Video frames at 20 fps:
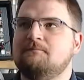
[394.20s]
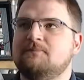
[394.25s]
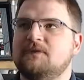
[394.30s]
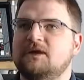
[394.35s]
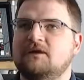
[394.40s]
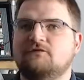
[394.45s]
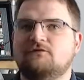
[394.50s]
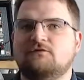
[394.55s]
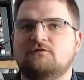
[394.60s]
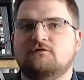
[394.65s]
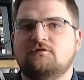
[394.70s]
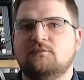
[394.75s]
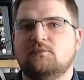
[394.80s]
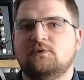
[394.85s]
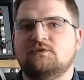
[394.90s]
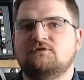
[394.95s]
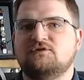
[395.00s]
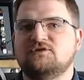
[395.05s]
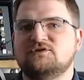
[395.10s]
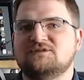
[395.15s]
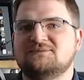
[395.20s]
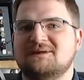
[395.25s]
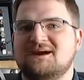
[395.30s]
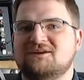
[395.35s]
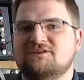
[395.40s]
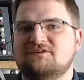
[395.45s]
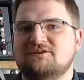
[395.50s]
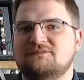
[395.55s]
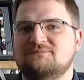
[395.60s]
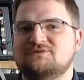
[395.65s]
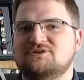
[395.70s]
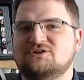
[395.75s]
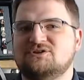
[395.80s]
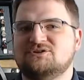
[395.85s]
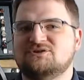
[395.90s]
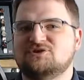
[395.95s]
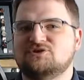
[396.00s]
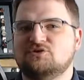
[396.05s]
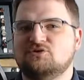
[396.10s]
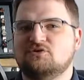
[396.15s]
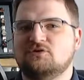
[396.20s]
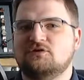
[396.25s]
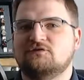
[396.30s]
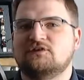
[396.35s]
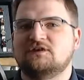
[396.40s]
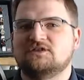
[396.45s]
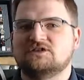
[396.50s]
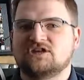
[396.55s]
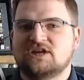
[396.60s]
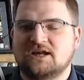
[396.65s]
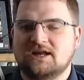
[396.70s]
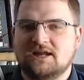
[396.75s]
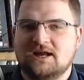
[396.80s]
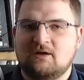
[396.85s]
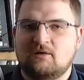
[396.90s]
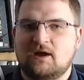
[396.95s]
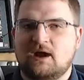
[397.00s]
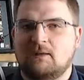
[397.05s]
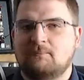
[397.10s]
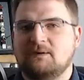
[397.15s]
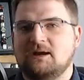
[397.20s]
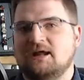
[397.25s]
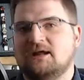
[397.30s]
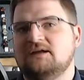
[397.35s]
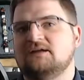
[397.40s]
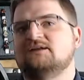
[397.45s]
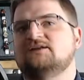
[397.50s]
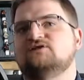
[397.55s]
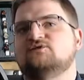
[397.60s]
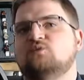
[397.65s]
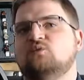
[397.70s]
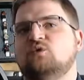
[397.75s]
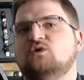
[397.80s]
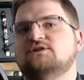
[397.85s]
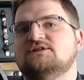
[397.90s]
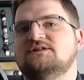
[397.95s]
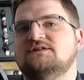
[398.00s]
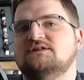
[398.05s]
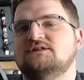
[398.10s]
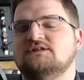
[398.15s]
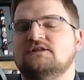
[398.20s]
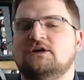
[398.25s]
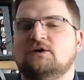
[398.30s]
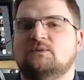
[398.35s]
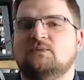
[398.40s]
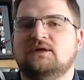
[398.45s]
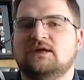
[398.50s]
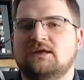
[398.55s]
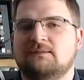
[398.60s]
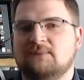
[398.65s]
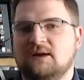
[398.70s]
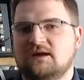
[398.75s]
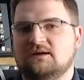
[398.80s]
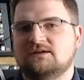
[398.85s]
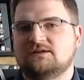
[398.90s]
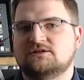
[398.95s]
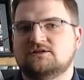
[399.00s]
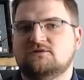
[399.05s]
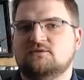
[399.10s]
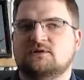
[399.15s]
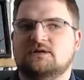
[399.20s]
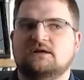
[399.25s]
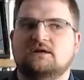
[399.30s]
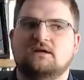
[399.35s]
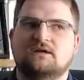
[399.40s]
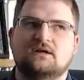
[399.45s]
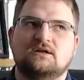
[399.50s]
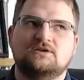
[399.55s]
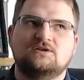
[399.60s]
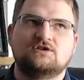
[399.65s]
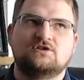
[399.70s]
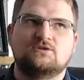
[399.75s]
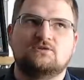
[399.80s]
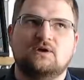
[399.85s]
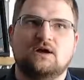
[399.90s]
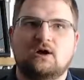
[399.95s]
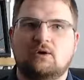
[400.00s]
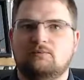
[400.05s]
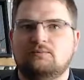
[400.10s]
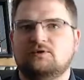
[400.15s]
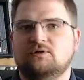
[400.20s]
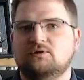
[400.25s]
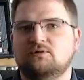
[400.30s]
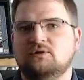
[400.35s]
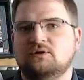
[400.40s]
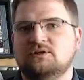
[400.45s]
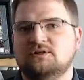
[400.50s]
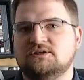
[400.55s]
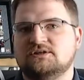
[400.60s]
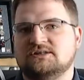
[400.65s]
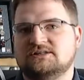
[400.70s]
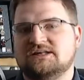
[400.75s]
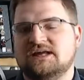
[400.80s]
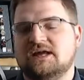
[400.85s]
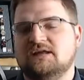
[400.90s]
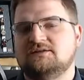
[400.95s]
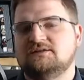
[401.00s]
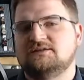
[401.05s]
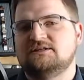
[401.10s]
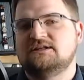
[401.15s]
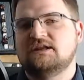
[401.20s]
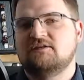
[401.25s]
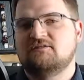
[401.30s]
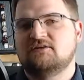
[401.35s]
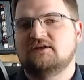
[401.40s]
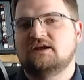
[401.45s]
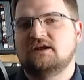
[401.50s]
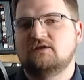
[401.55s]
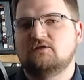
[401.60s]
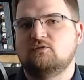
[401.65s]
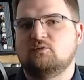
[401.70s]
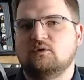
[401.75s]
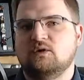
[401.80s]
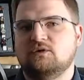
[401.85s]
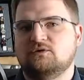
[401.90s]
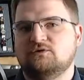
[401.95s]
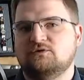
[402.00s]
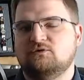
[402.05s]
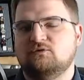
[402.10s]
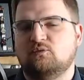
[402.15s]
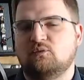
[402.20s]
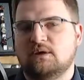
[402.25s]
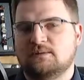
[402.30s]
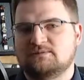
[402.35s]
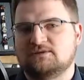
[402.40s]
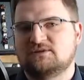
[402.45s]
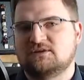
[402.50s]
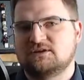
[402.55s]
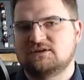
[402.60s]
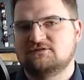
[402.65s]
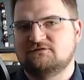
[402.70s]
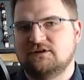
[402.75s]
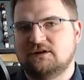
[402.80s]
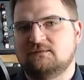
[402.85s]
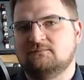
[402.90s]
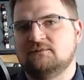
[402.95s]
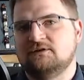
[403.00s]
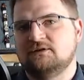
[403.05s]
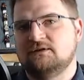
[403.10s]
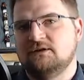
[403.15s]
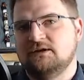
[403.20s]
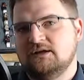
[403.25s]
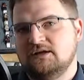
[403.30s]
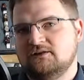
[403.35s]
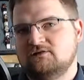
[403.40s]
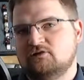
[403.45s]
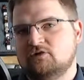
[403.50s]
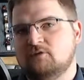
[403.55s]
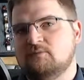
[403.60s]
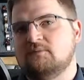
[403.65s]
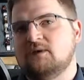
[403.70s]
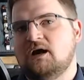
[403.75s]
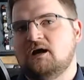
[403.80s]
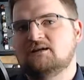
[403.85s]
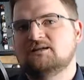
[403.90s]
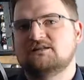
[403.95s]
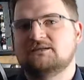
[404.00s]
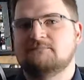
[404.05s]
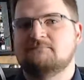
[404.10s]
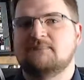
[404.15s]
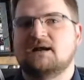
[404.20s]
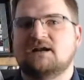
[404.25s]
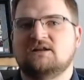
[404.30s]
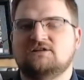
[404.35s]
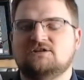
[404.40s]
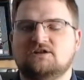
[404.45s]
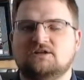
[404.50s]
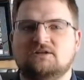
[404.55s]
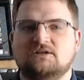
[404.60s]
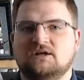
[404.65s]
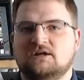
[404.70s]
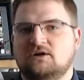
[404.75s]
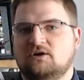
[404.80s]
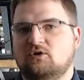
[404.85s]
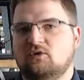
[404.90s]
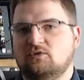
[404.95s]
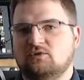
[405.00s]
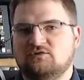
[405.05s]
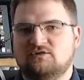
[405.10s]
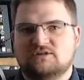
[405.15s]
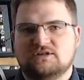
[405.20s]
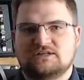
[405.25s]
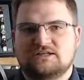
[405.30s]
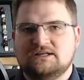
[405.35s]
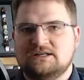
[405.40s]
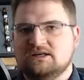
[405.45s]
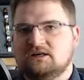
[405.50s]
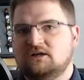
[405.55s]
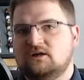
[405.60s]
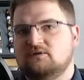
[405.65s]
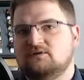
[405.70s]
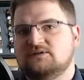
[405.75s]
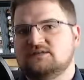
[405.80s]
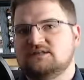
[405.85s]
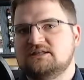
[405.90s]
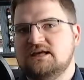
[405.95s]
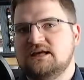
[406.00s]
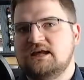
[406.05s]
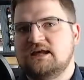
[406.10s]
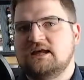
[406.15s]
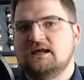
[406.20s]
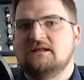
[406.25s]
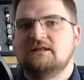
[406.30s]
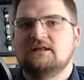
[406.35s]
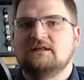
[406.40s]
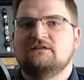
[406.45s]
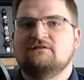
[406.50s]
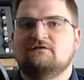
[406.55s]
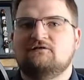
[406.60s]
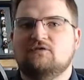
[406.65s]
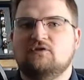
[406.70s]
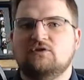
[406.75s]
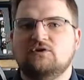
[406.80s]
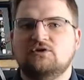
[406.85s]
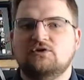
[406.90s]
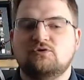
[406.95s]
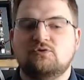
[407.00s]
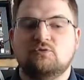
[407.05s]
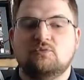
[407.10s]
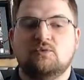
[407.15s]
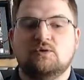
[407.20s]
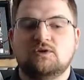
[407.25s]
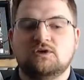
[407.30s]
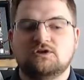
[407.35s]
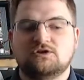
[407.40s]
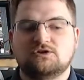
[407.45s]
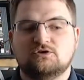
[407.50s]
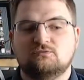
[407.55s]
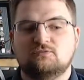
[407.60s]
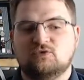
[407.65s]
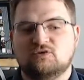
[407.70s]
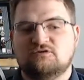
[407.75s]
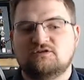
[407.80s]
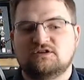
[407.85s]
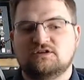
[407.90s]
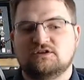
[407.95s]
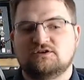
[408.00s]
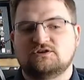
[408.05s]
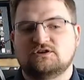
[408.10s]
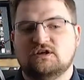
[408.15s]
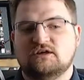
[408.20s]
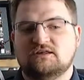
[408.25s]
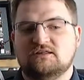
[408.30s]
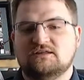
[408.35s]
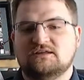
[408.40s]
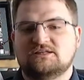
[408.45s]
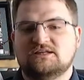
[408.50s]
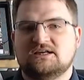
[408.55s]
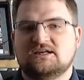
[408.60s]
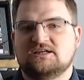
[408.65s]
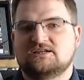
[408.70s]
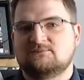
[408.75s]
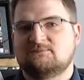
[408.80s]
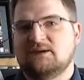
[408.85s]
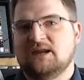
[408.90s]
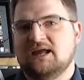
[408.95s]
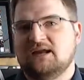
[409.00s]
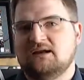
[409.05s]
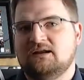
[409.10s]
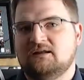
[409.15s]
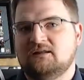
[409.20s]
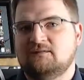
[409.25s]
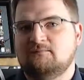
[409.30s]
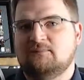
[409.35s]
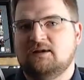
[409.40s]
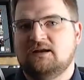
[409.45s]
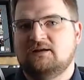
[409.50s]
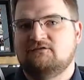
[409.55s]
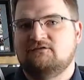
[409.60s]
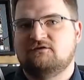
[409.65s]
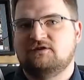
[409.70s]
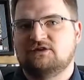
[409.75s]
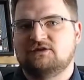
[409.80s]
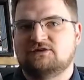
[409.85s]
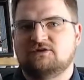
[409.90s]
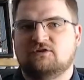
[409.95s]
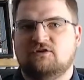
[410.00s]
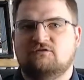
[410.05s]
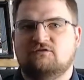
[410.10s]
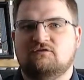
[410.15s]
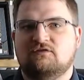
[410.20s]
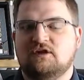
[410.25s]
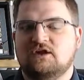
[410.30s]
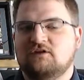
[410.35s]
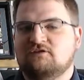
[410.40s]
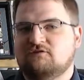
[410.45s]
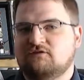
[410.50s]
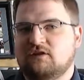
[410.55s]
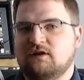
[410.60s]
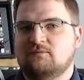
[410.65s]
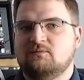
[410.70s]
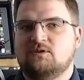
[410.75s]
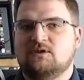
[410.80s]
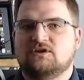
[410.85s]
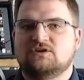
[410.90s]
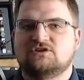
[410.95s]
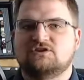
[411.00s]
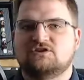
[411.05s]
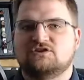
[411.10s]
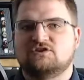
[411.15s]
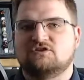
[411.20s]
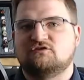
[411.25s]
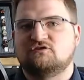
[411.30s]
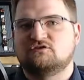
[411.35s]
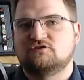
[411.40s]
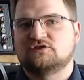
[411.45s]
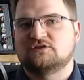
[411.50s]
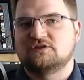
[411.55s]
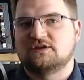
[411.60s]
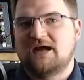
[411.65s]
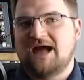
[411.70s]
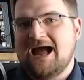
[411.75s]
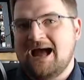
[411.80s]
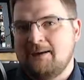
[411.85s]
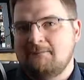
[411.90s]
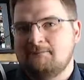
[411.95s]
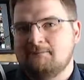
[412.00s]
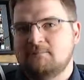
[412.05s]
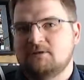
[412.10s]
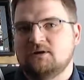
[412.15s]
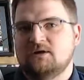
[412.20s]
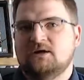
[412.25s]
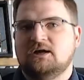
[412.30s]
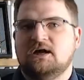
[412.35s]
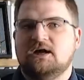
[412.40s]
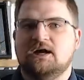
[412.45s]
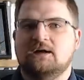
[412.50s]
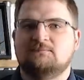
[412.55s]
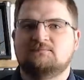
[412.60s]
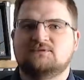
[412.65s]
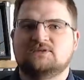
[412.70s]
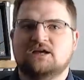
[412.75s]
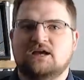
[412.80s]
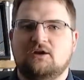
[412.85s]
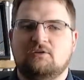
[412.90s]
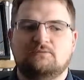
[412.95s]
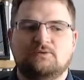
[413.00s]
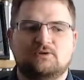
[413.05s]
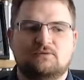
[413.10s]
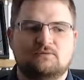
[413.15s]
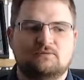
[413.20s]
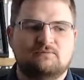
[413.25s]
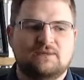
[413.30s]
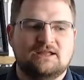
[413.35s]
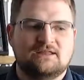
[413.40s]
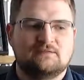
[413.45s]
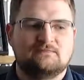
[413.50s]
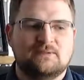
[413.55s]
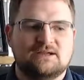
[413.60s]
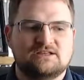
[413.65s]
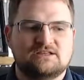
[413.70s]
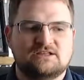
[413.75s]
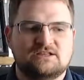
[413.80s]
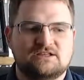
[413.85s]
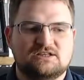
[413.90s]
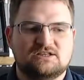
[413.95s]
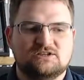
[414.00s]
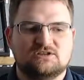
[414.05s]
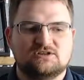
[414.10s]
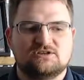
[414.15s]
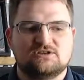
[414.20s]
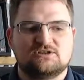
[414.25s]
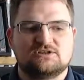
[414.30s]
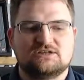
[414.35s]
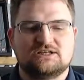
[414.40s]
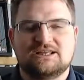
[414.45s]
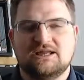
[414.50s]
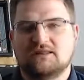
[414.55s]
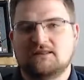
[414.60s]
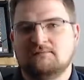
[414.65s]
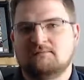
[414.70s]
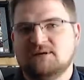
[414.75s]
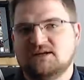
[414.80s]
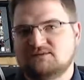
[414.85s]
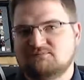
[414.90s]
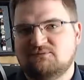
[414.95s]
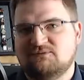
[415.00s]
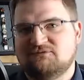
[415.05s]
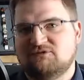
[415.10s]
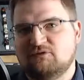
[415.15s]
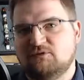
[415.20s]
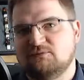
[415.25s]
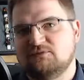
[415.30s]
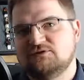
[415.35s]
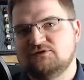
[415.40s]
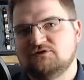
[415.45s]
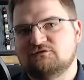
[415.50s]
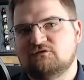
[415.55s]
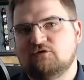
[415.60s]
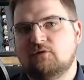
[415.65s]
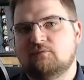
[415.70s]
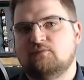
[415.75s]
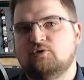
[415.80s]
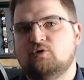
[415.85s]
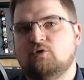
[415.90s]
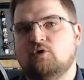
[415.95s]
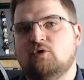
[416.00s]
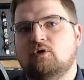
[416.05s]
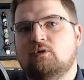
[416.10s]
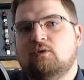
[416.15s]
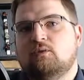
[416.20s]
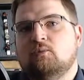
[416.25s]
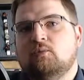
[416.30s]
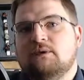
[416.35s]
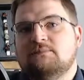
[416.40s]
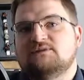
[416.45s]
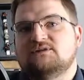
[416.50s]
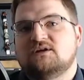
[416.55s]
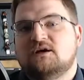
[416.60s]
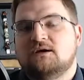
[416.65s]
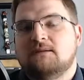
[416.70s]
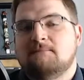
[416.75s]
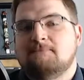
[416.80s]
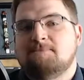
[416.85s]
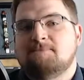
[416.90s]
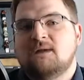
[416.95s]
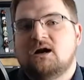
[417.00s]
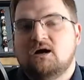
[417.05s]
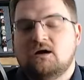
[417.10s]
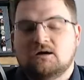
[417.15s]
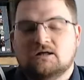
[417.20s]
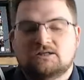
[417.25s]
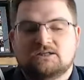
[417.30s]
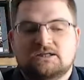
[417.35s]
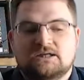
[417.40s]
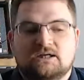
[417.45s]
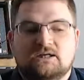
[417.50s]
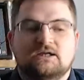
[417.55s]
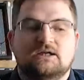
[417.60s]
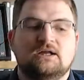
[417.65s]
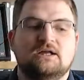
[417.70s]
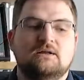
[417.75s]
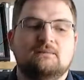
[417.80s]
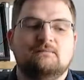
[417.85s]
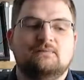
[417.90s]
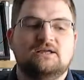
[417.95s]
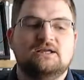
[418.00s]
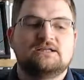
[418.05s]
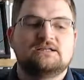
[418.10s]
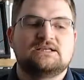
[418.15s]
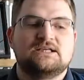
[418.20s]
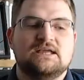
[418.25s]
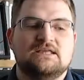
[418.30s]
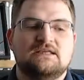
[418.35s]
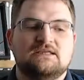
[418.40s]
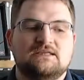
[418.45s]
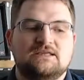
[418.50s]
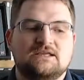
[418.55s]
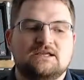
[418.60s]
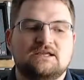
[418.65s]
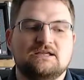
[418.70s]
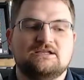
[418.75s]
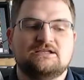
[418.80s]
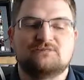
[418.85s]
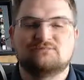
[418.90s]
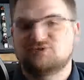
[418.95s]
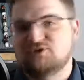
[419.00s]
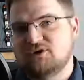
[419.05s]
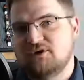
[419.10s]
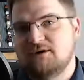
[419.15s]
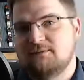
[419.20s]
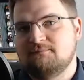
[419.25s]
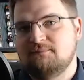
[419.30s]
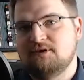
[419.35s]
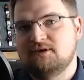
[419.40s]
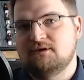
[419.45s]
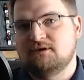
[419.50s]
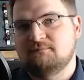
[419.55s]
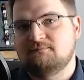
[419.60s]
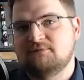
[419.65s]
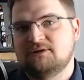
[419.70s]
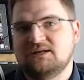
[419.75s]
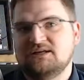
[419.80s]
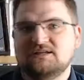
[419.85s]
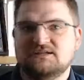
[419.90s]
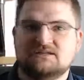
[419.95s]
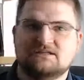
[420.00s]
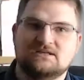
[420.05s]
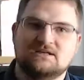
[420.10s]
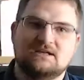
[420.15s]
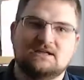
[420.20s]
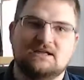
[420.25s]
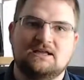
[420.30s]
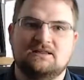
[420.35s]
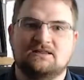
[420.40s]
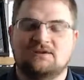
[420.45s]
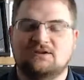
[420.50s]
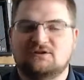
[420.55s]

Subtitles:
If we've used some acronyms you're not sure of, then check out our playlist, What Is. We keep adding to it to help you understand and navigate the world of website development. If you're a marketing manager, all of this lingo is there for you. We're going to do more videos like this explaining the benefits of frameworks such as AMP to help you make the best decisions to get the best performance from your website marketing. Please hit the subscribe button. Please hit the